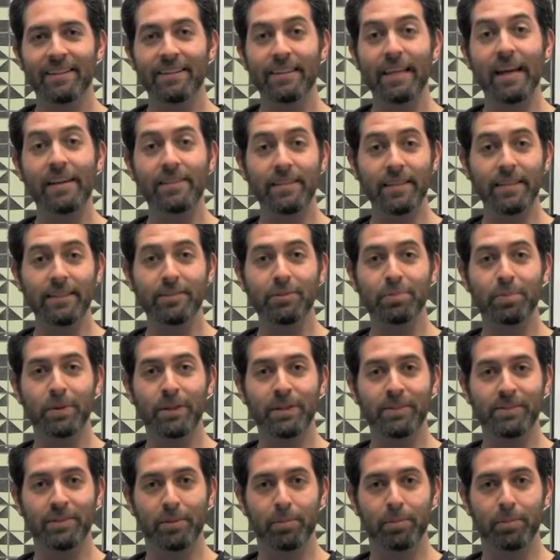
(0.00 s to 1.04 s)
The idea is
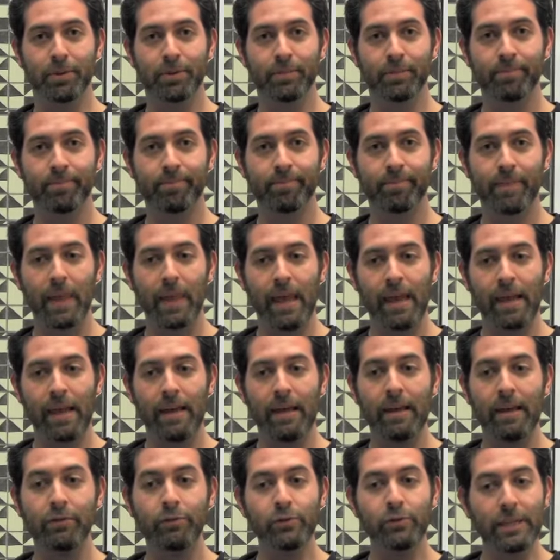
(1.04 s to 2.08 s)
pretty simple.
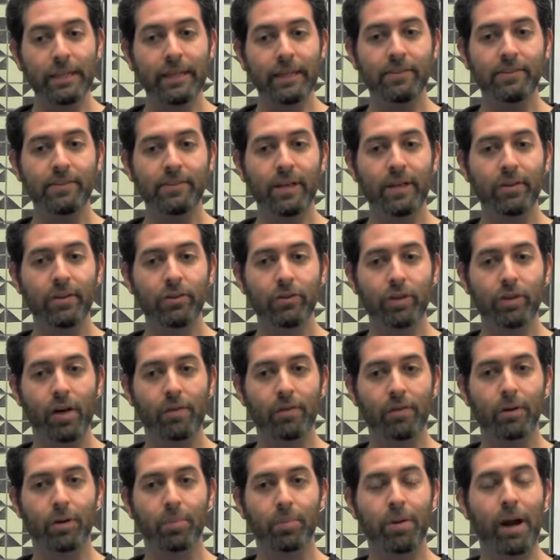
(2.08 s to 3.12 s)
If ticket sales
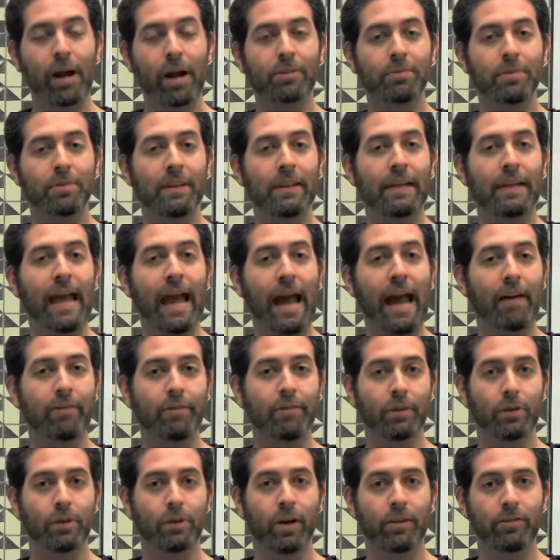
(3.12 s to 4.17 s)
cover approximately
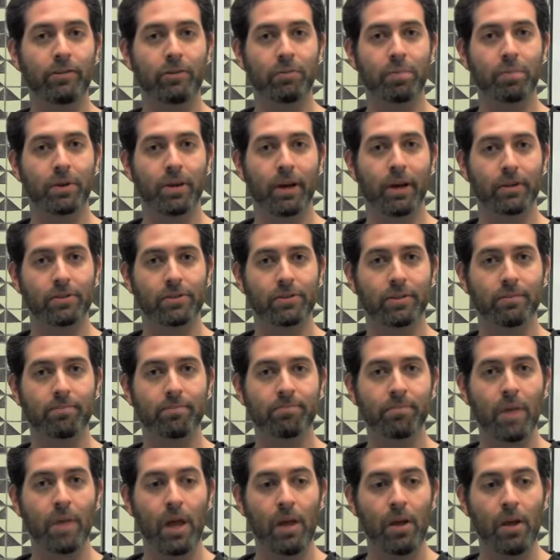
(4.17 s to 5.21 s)
half the cost of production,
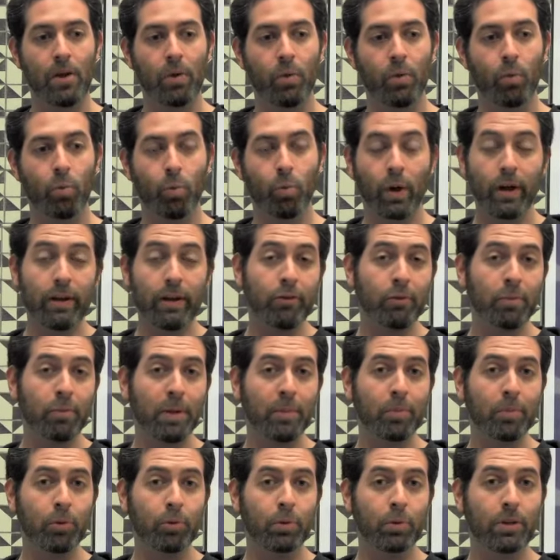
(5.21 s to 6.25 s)
what if
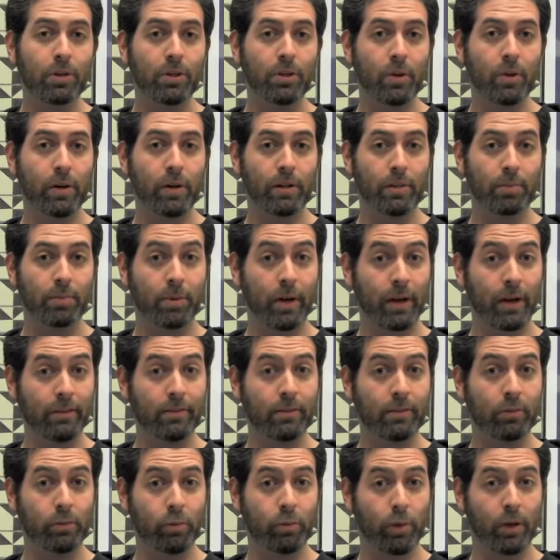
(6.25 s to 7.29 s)
people were to donate the
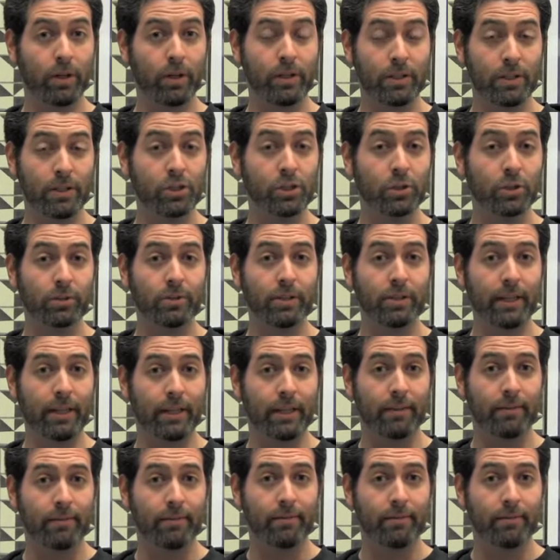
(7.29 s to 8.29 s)
price of one additional ticket?